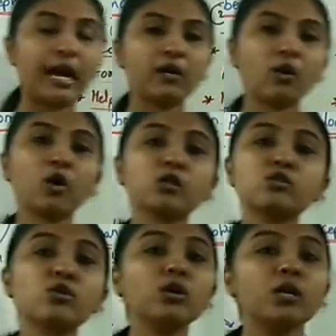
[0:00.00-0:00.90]
And
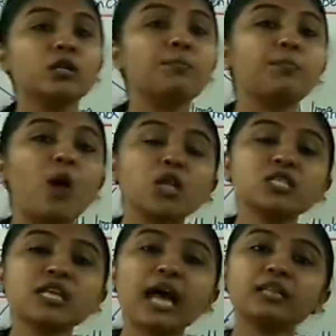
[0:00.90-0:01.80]
also the
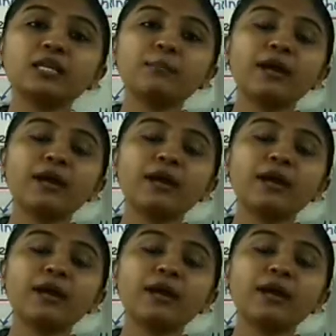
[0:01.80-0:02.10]
pons and the